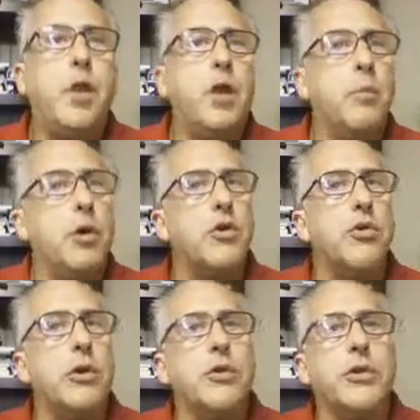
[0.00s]

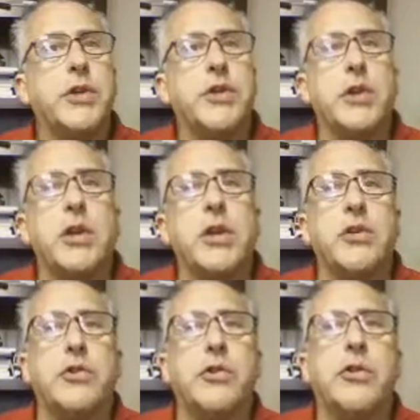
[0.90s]
emerge under such
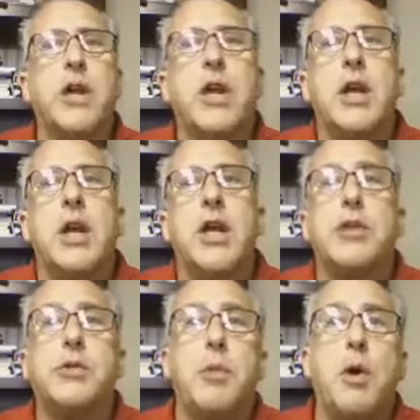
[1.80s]
conditions, and
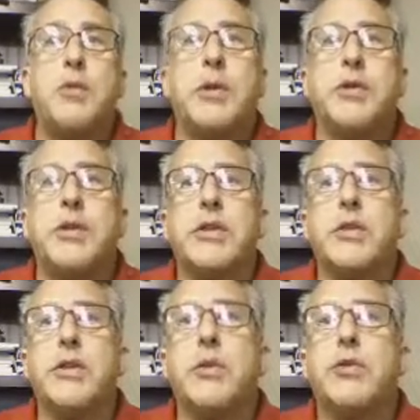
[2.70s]
small
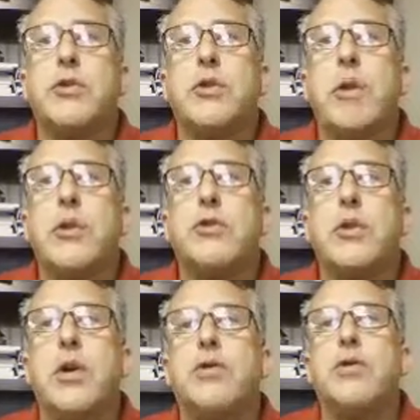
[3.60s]
businesses, which are a
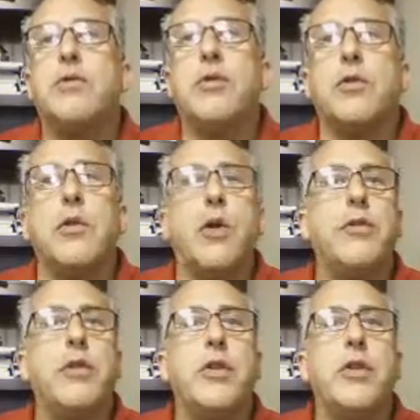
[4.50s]
major engine for
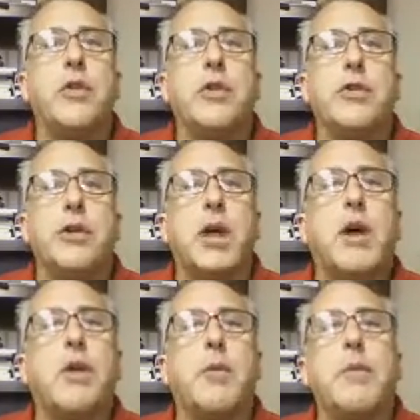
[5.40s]
growth in the U.S.
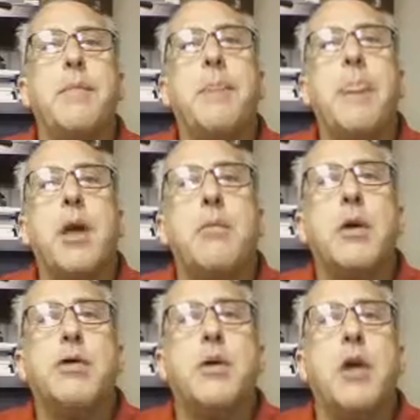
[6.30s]
economy,
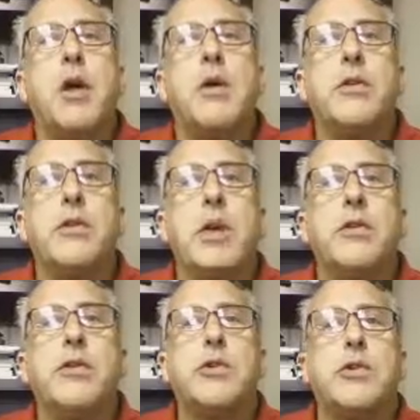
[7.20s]
must rely on
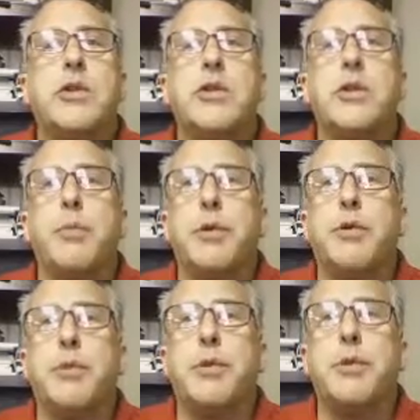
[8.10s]
sound strategic
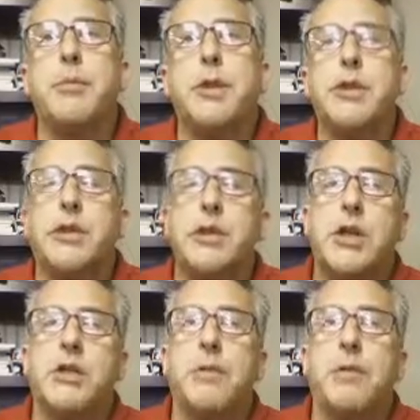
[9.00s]
principles to be
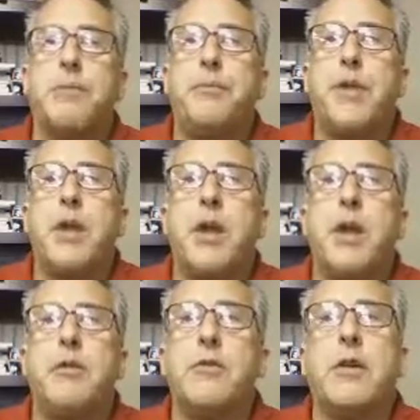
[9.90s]
successful.
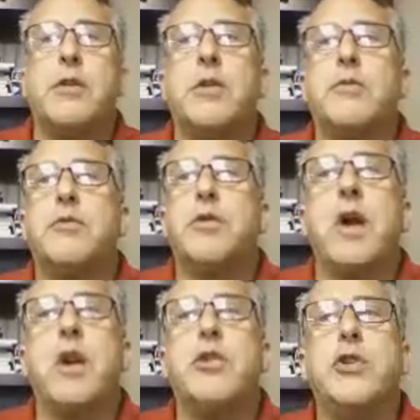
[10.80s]
Effective
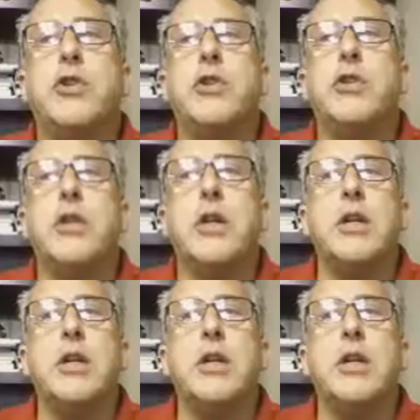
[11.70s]
strategies